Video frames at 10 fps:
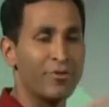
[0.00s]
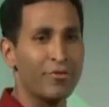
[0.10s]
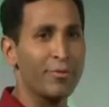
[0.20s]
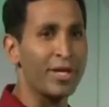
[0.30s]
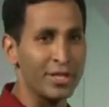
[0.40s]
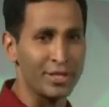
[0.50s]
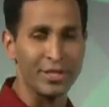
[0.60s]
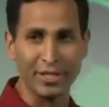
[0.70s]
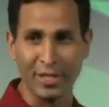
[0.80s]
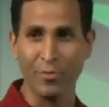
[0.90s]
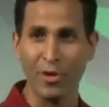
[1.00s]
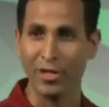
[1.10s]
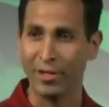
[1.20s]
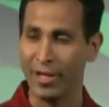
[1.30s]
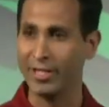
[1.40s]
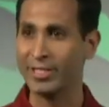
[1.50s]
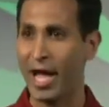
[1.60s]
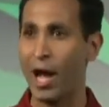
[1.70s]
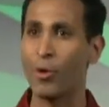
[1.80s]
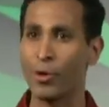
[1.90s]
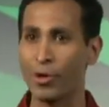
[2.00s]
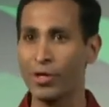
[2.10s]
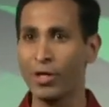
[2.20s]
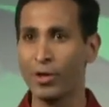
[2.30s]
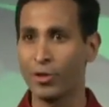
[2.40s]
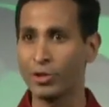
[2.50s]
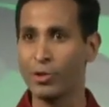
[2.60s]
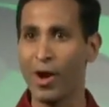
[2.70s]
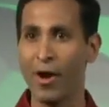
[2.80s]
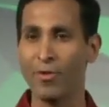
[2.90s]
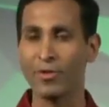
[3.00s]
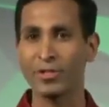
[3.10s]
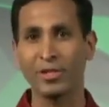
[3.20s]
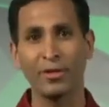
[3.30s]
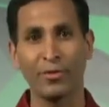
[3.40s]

information to someone in the next hour or 2 hours,